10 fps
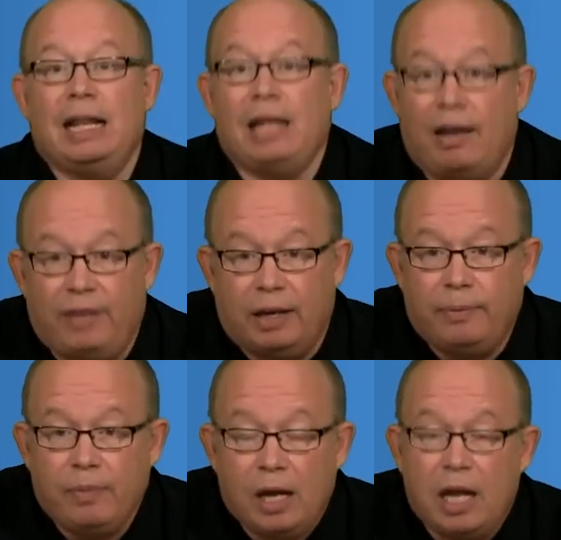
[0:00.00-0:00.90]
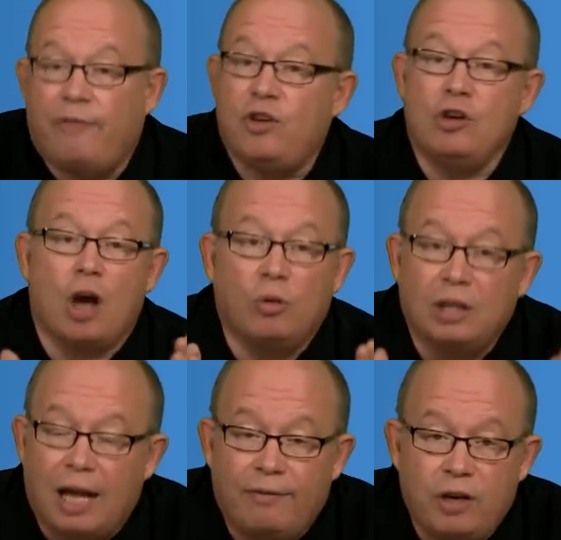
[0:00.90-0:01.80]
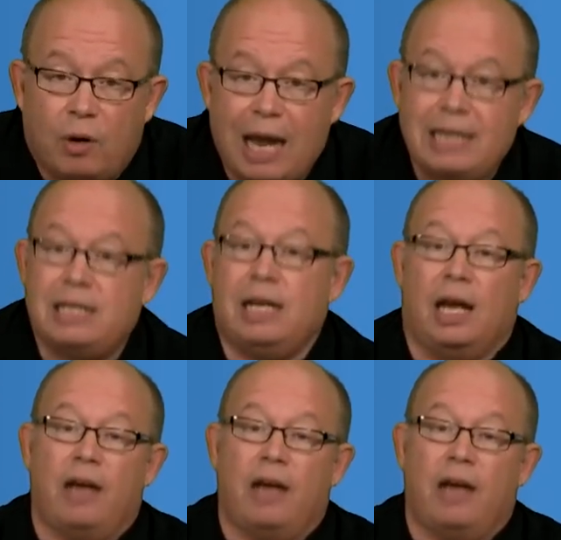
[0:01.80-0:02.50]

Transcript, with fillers: love it. If you don't love your idea,